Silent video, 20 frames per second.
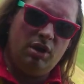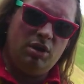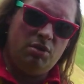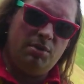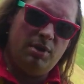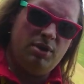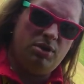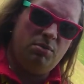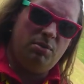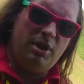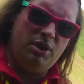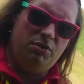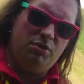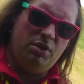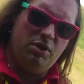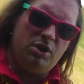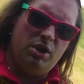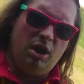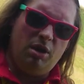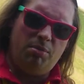as well as the Welsh
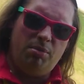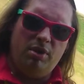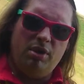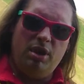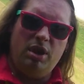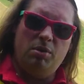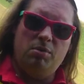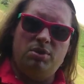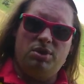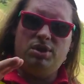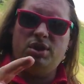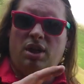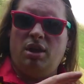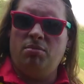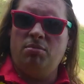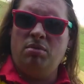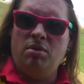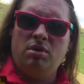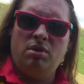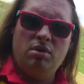from the top, there were
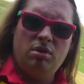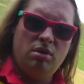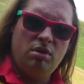some